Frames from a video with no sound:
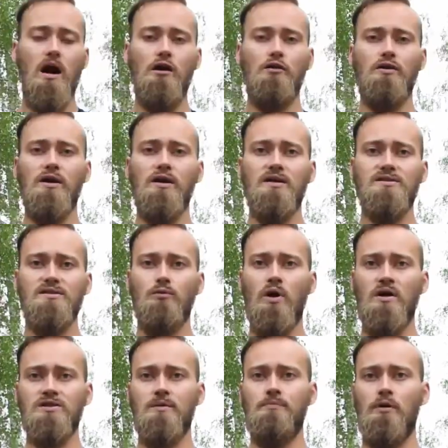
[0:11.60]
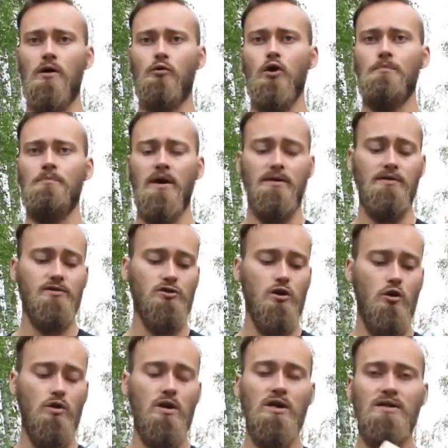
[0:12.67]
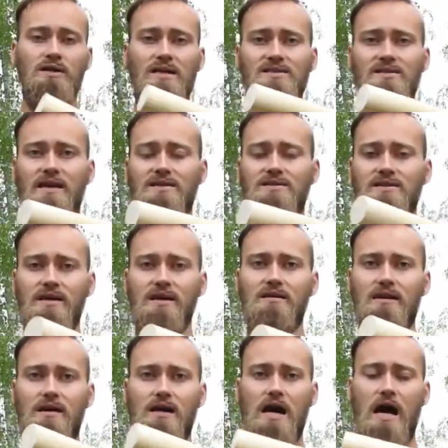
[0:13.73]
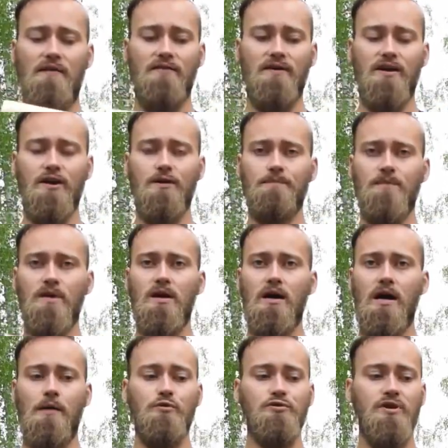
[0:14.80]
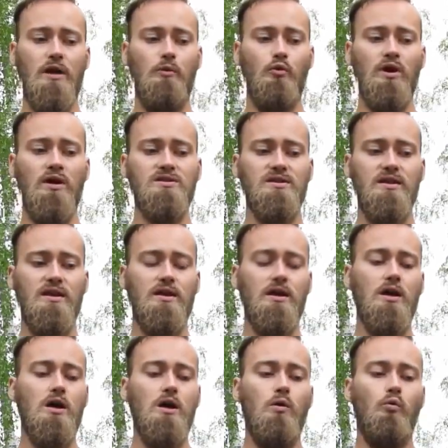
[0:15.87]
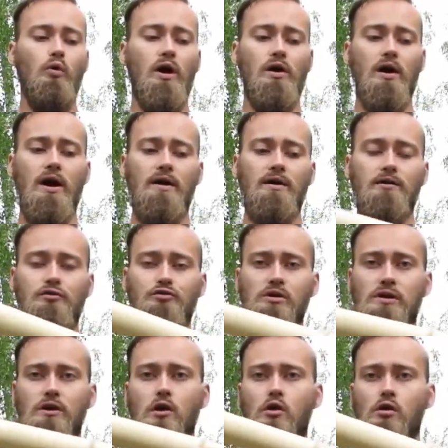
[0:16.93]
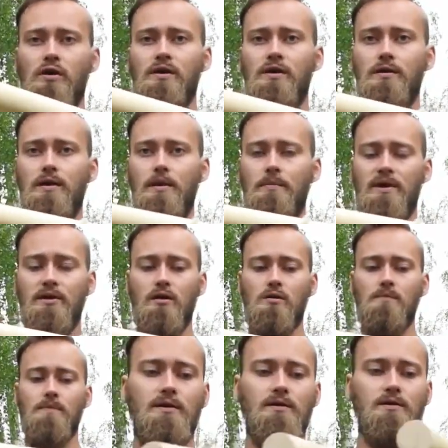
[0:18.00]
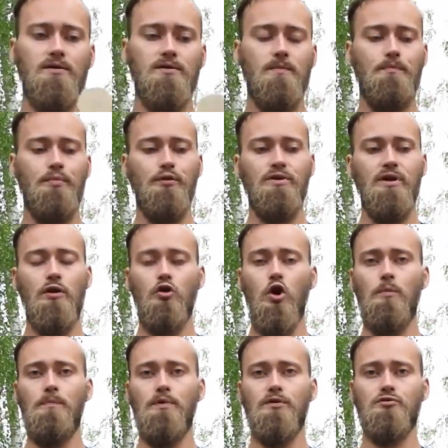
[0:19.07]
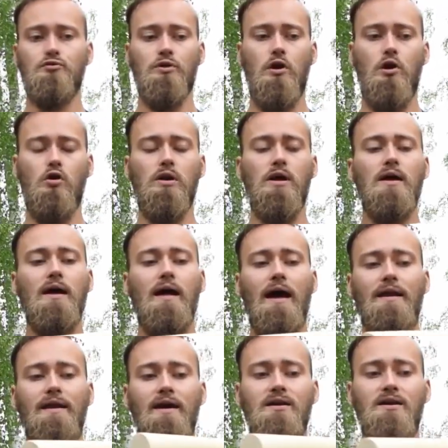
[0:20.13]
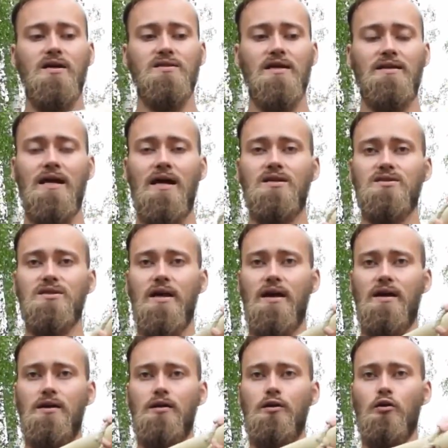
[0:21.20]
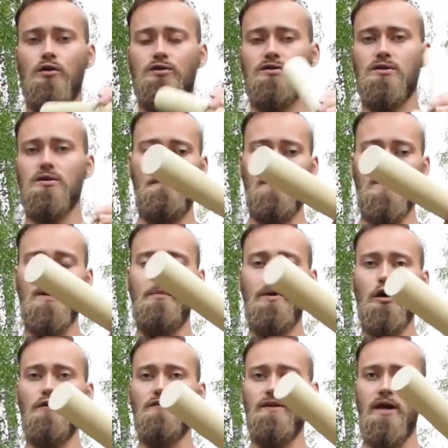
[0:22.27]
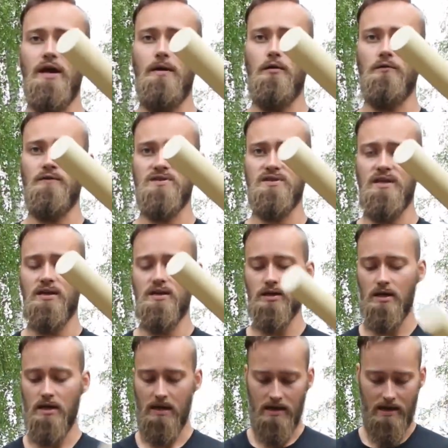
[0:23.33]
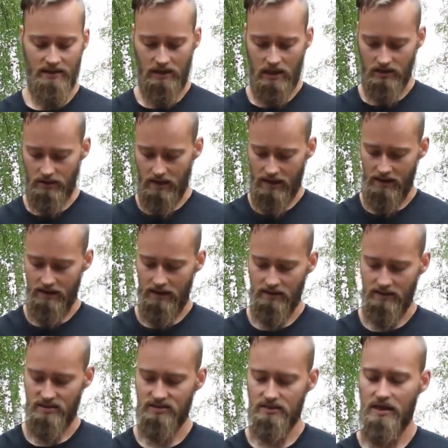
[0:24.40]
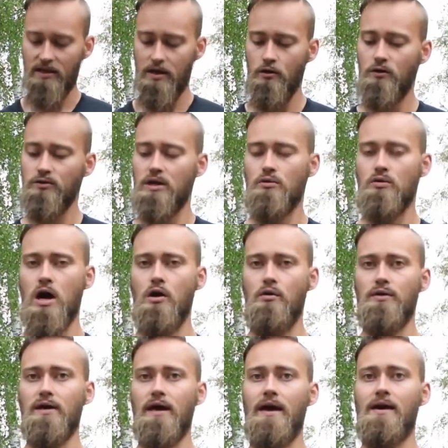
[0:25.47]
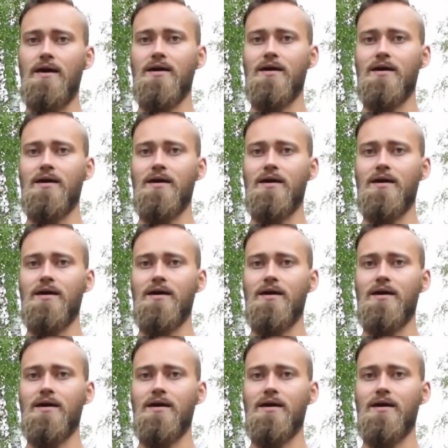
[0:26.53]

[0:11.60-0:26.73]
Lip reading: All you need is one simple equipment, so just a stick like I have here. I'm using a wooden stick where I drill the hole in the middle, put the rope through the hole, and then just attach a knot in the middle of the stick. And the other end I just tie the knot around a